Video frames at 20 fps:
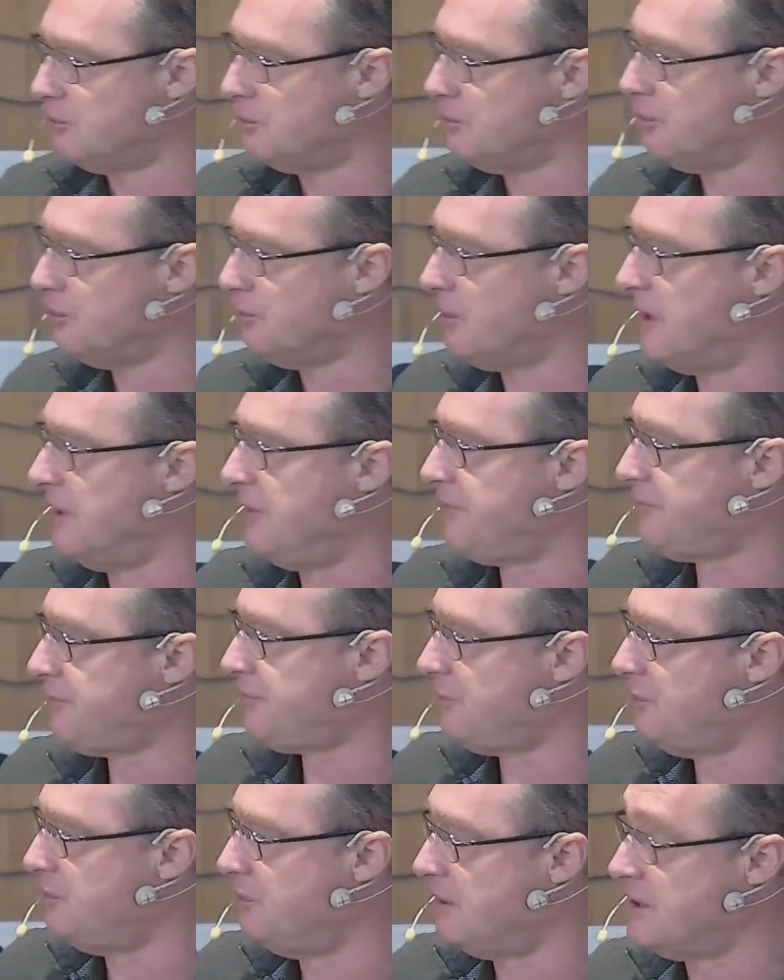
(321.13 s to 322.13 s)
clear all the
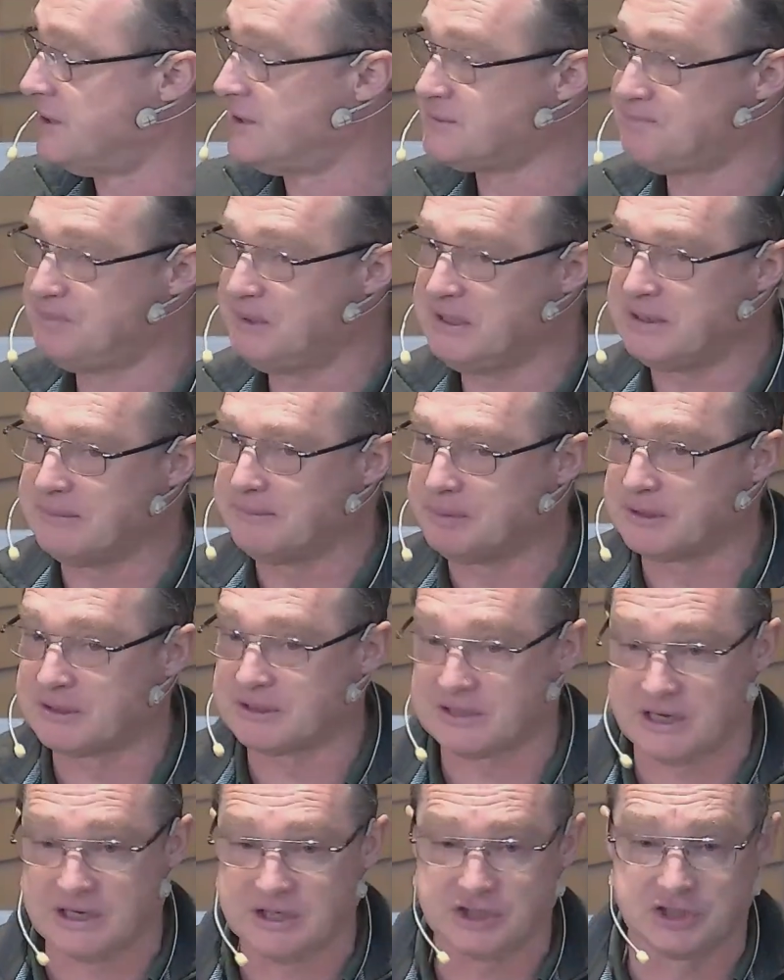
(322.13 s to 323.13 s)
way through, and there's big
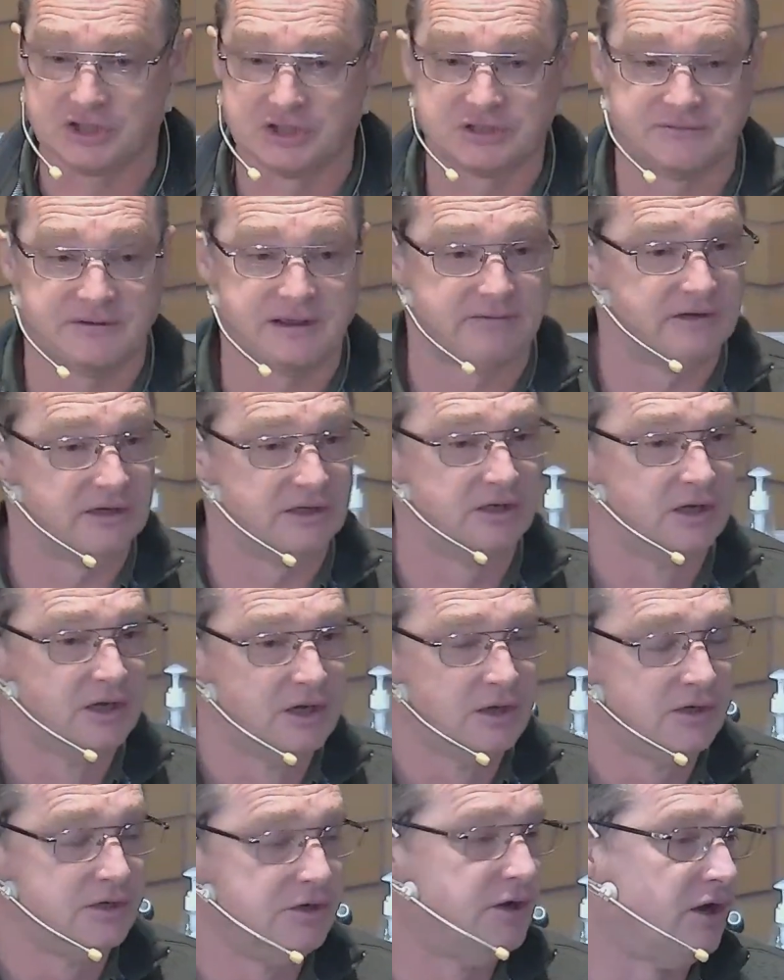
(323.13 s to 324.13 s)
implications of
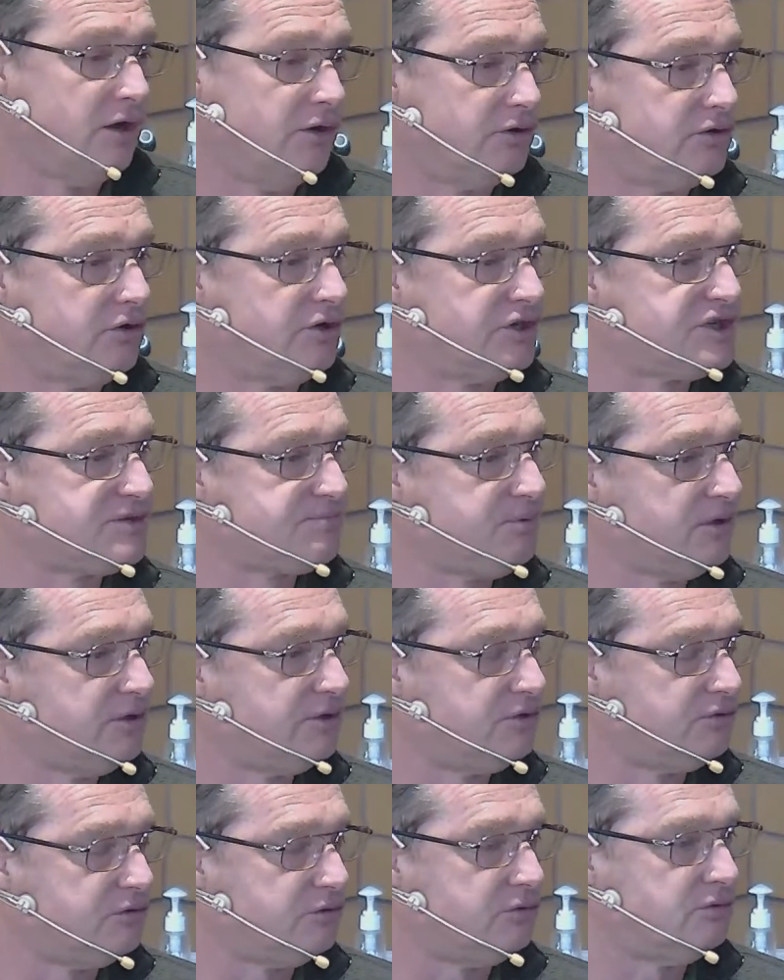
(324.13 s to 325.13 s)
having no
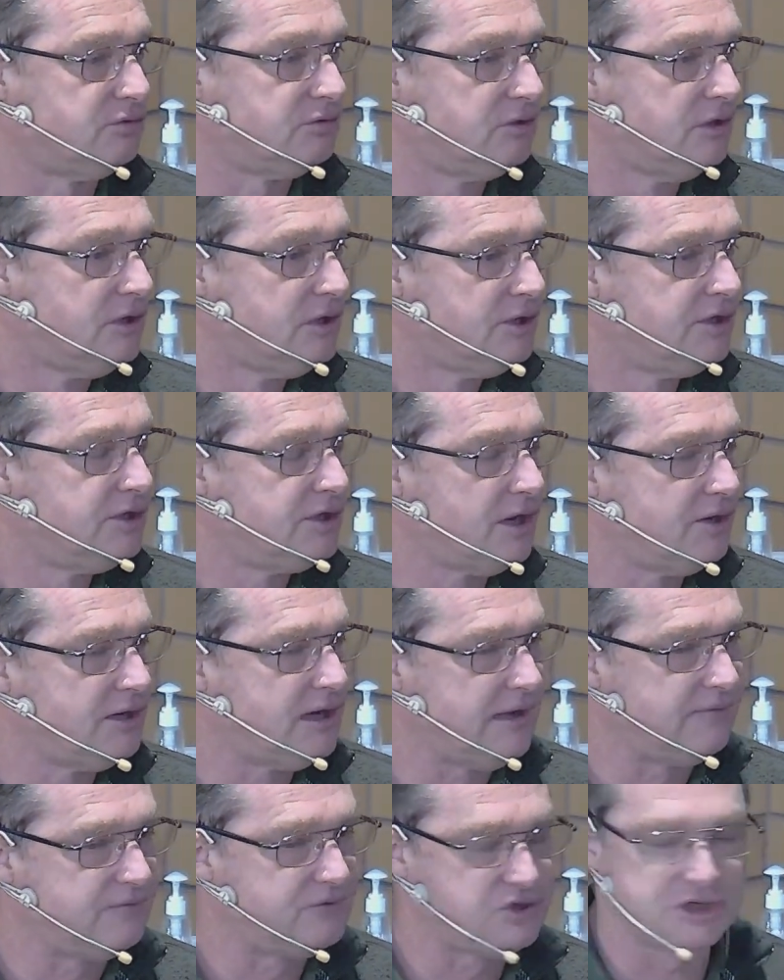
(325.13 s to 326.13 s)
gospel at all.
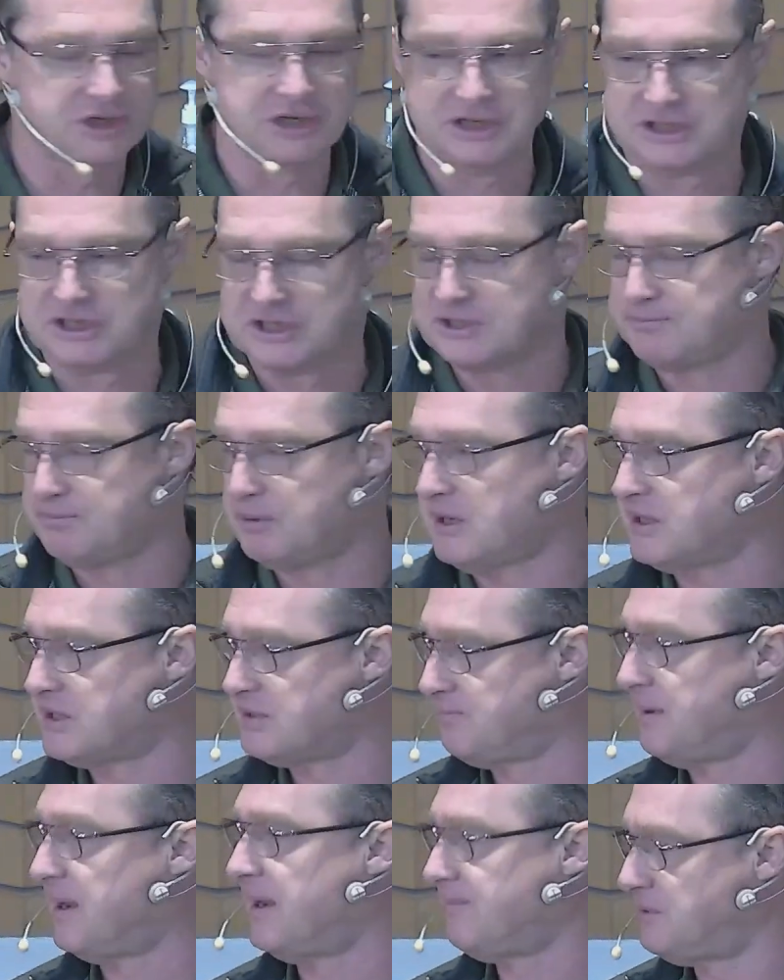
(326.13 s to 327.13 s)
You don't have Jesus
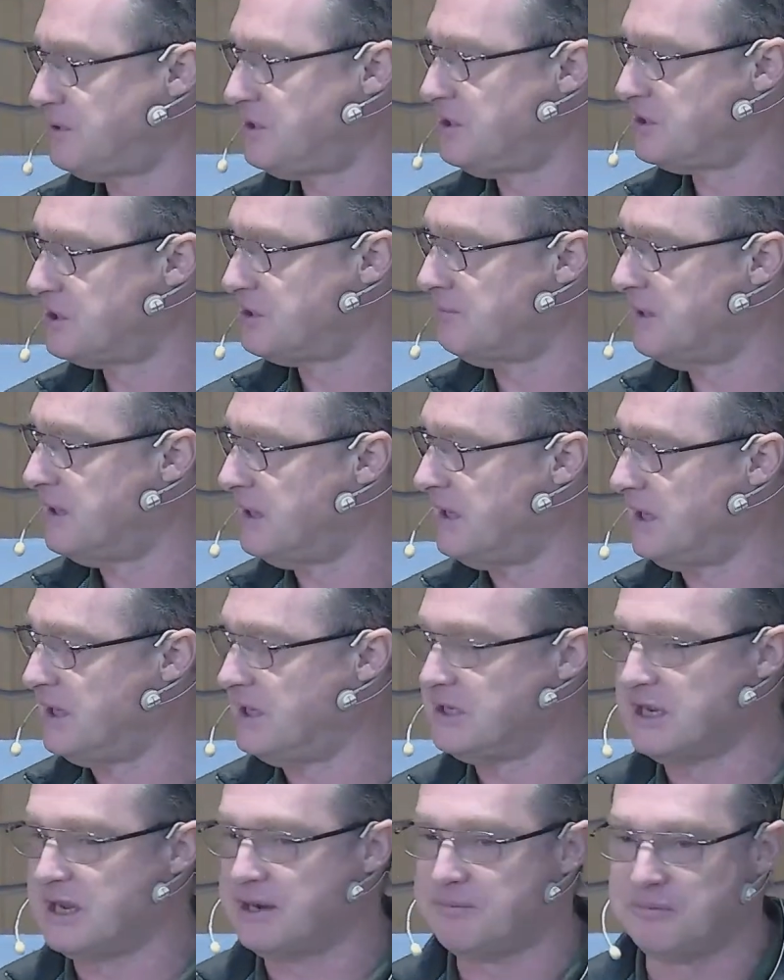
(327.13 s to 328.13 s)
plus baptism
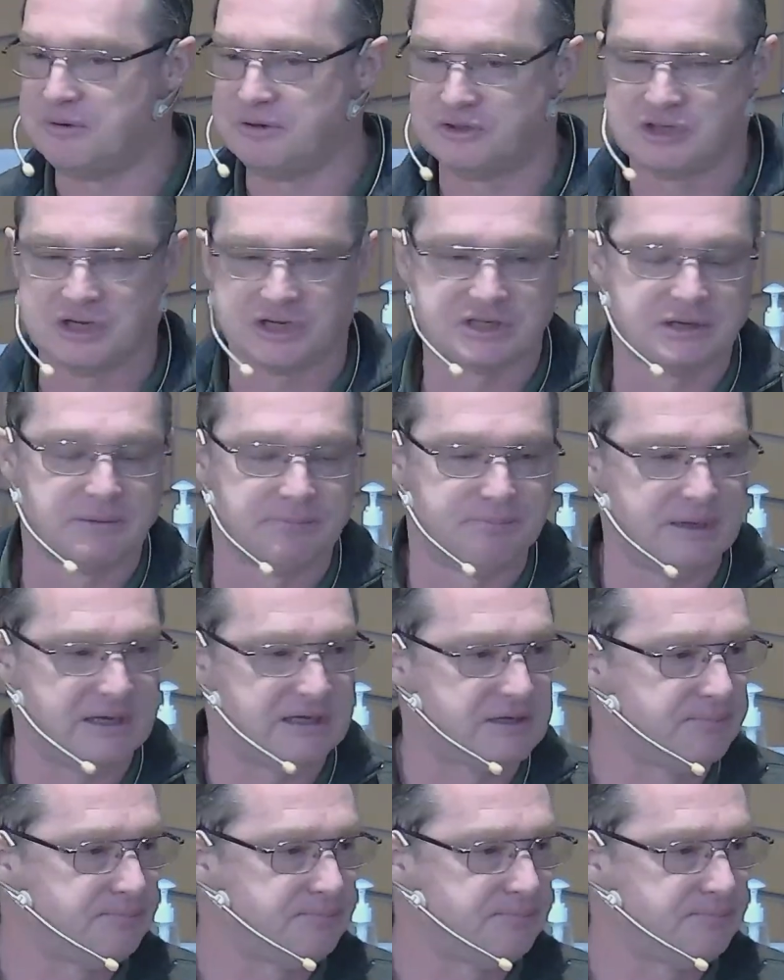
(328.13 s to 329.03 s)
and end up with just a